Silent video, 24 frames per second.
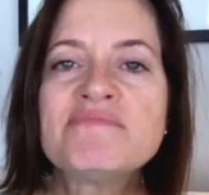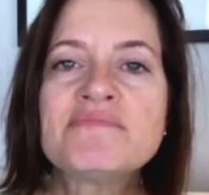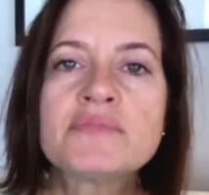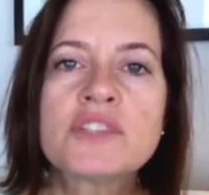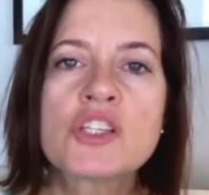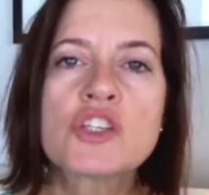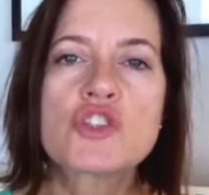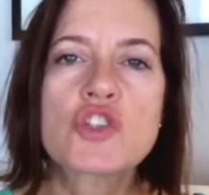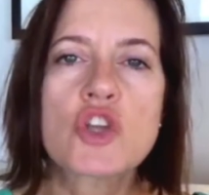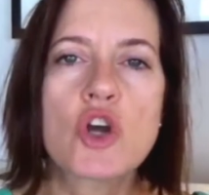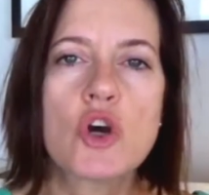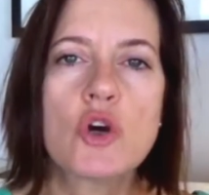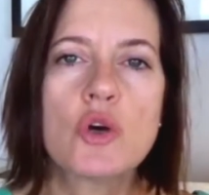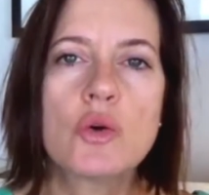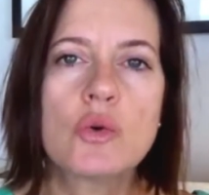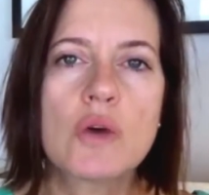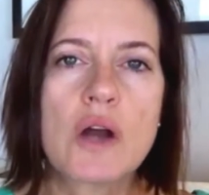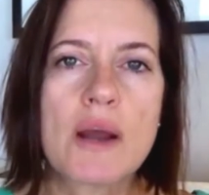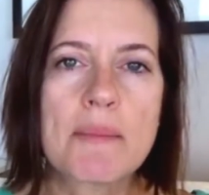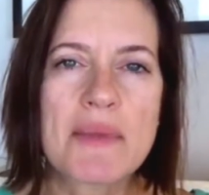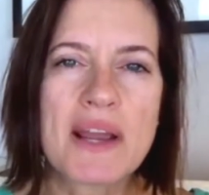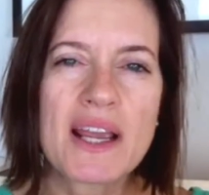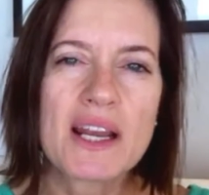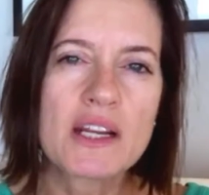So
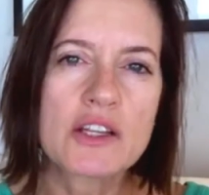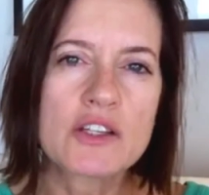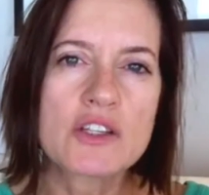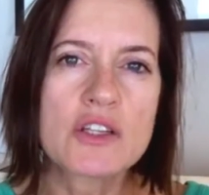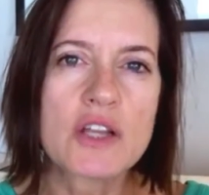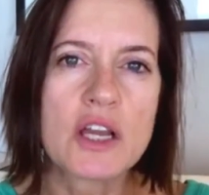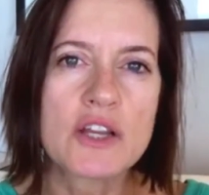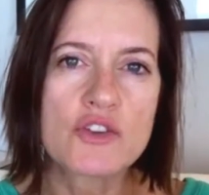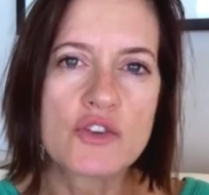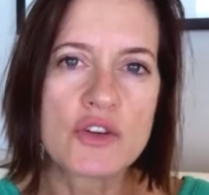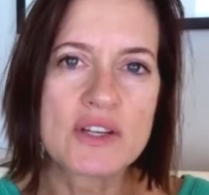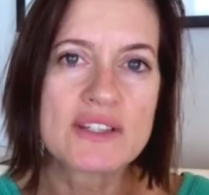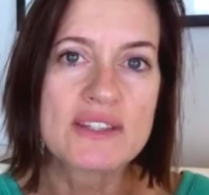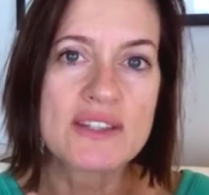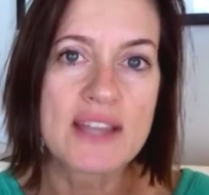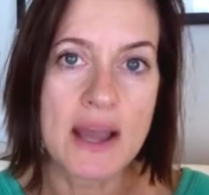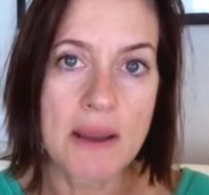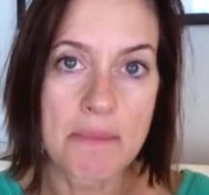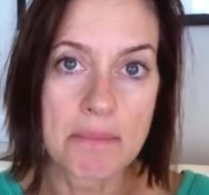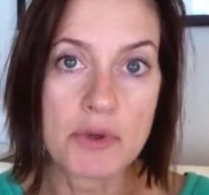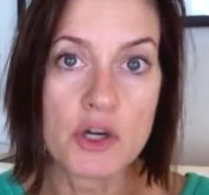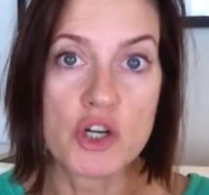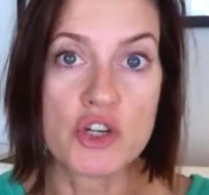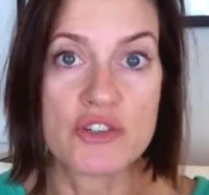I'm not going to address
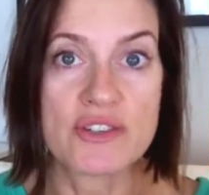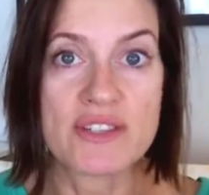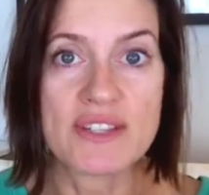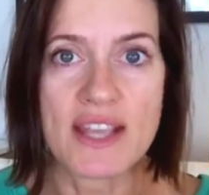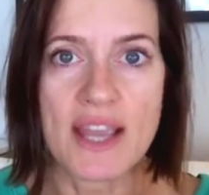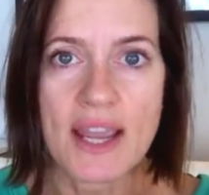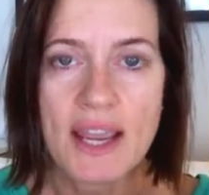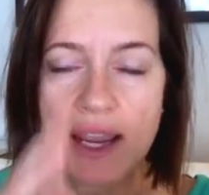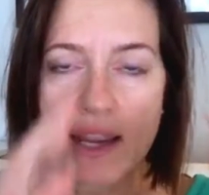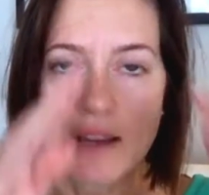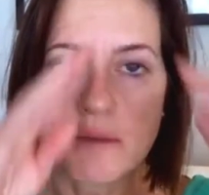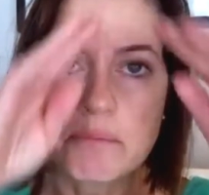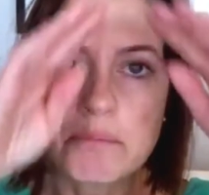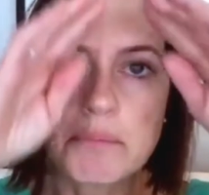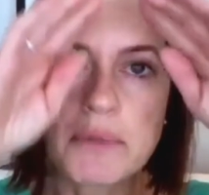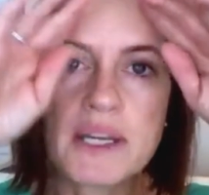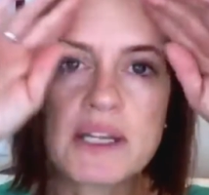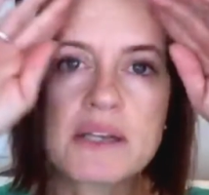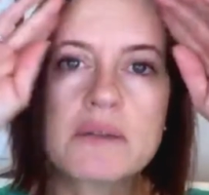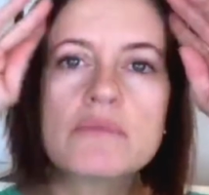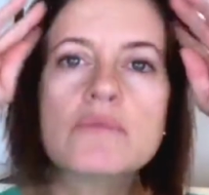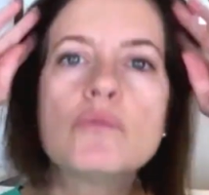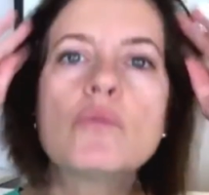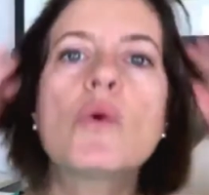that per se,
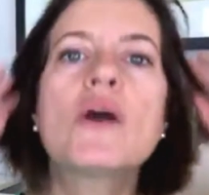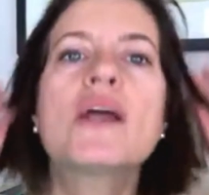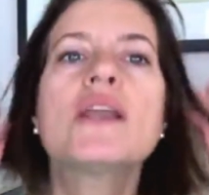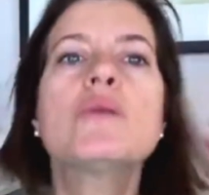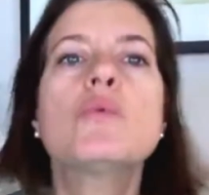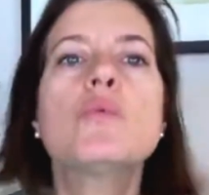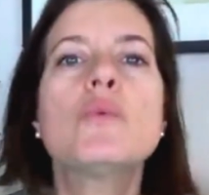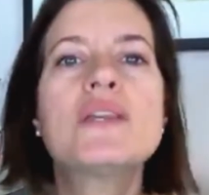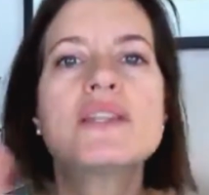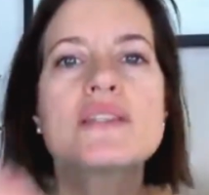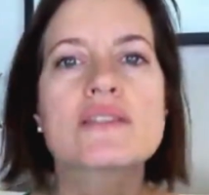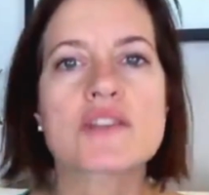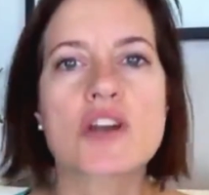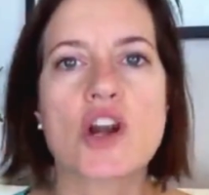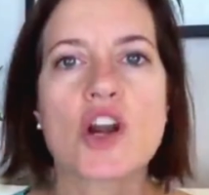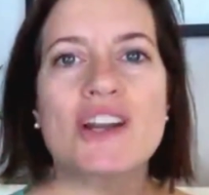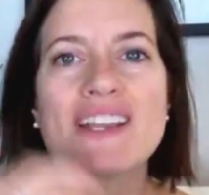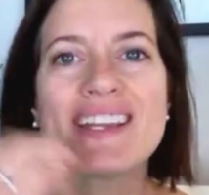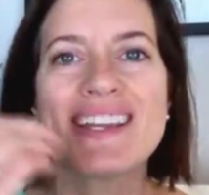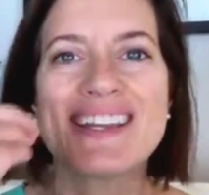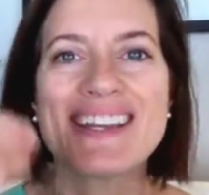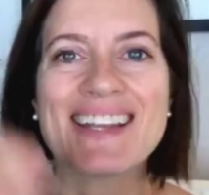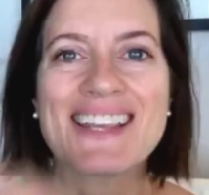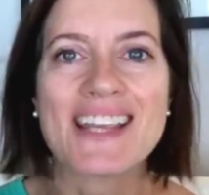but when we
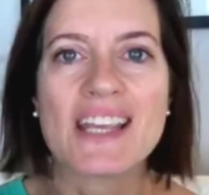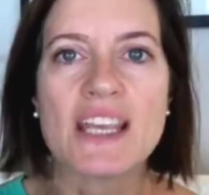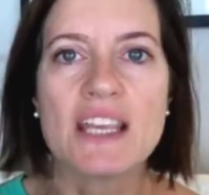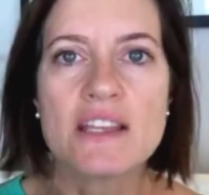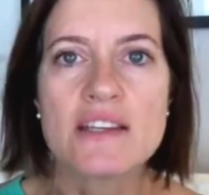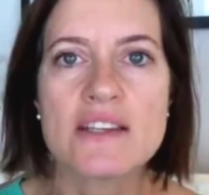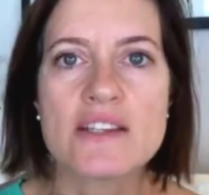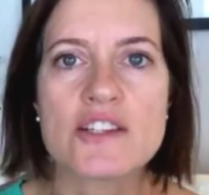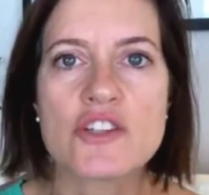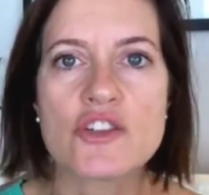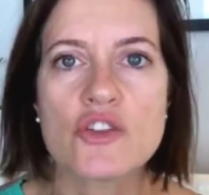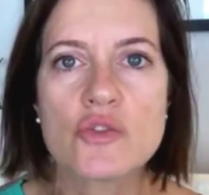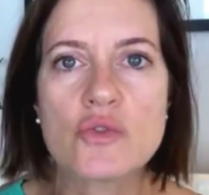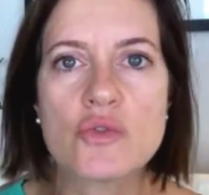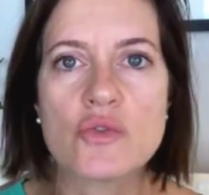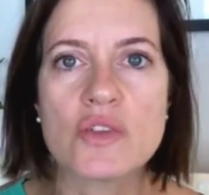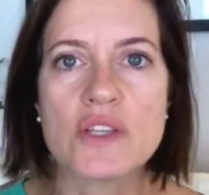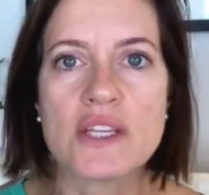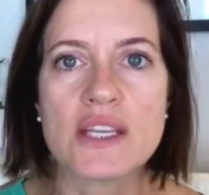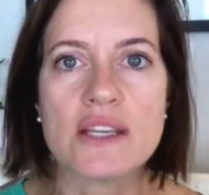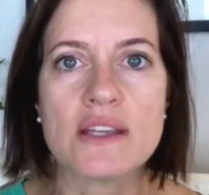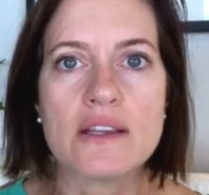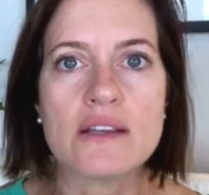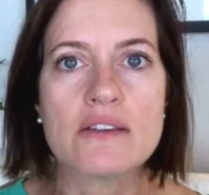start getting into
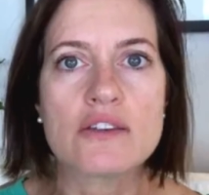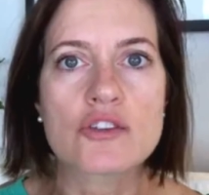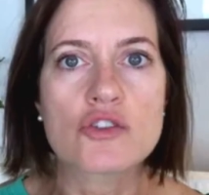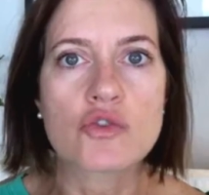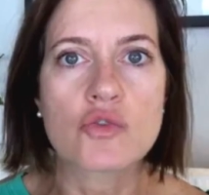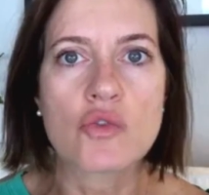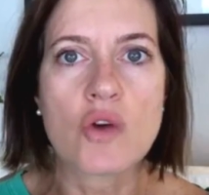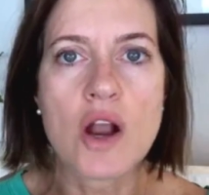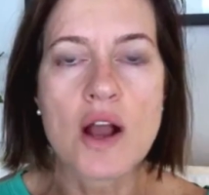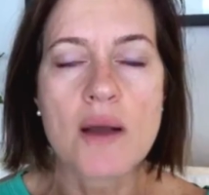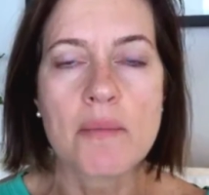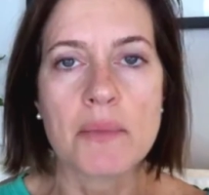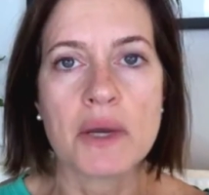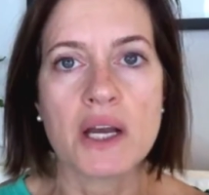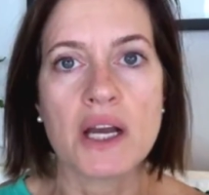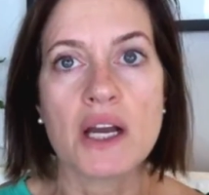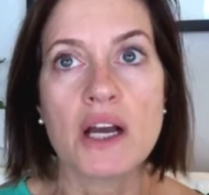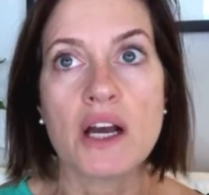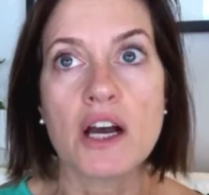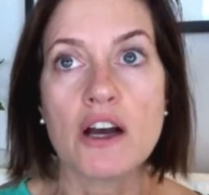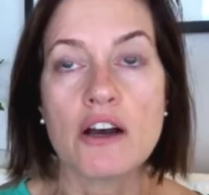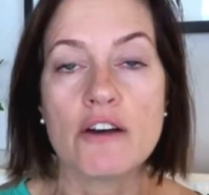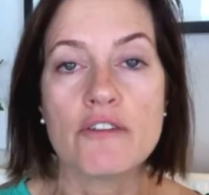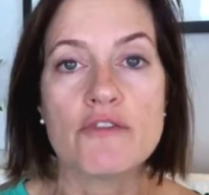the trauma
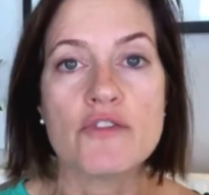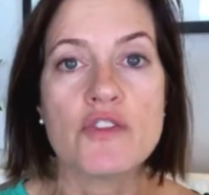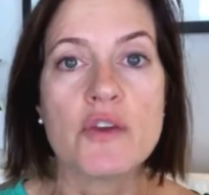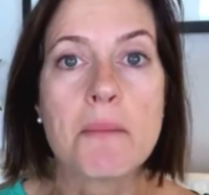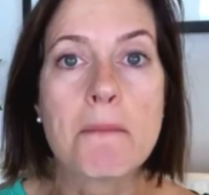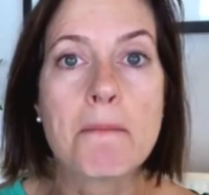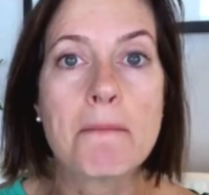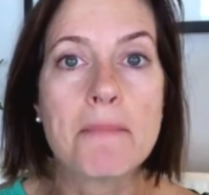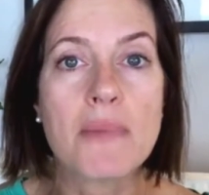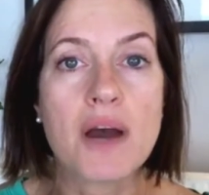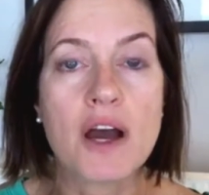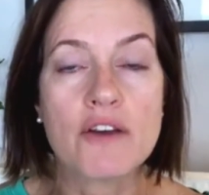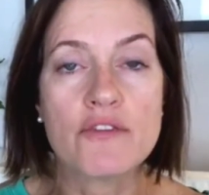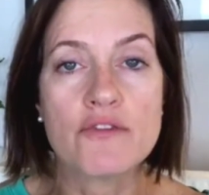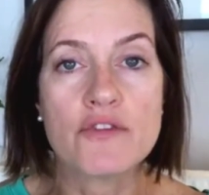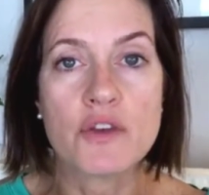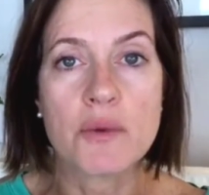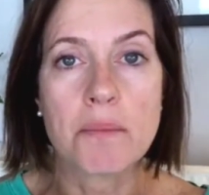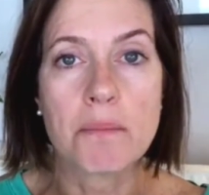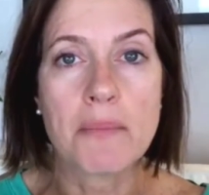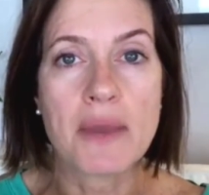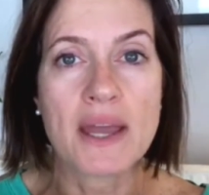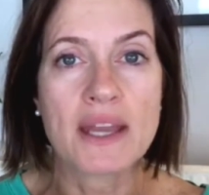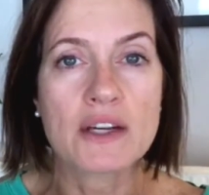of
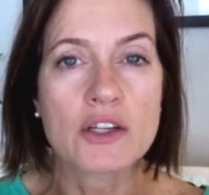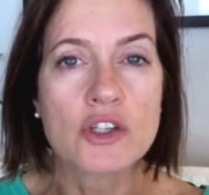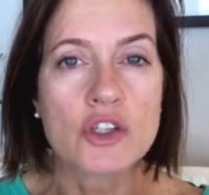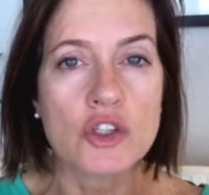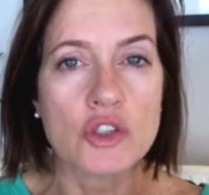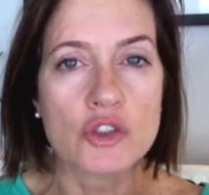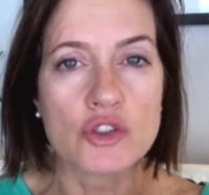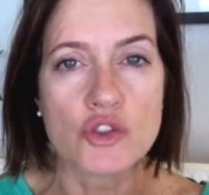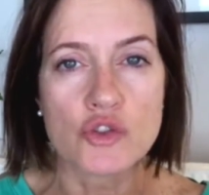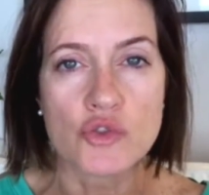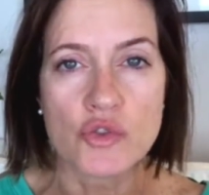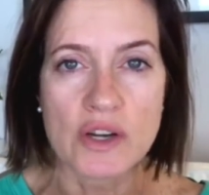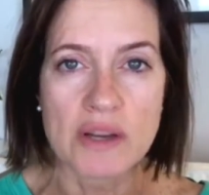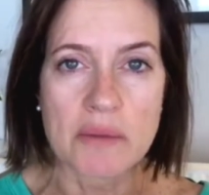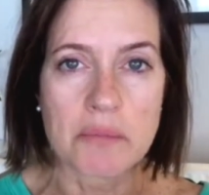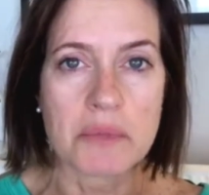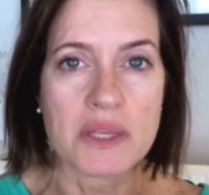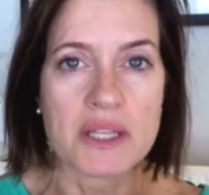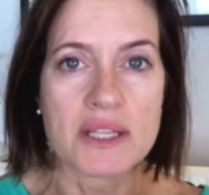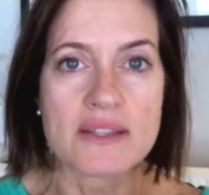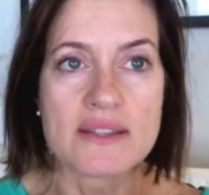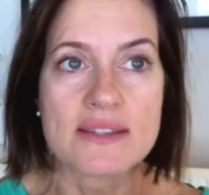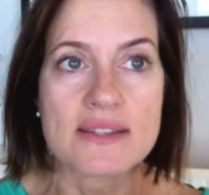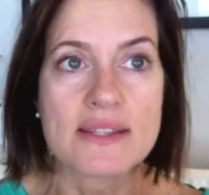the medical
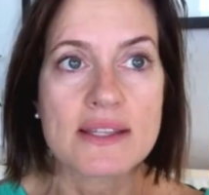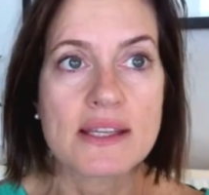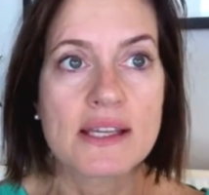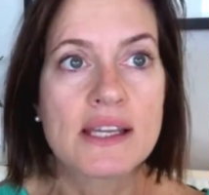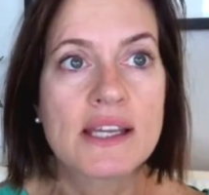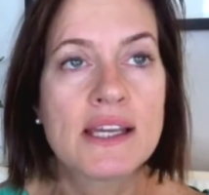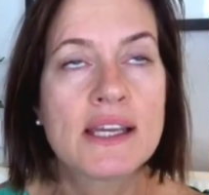treatments,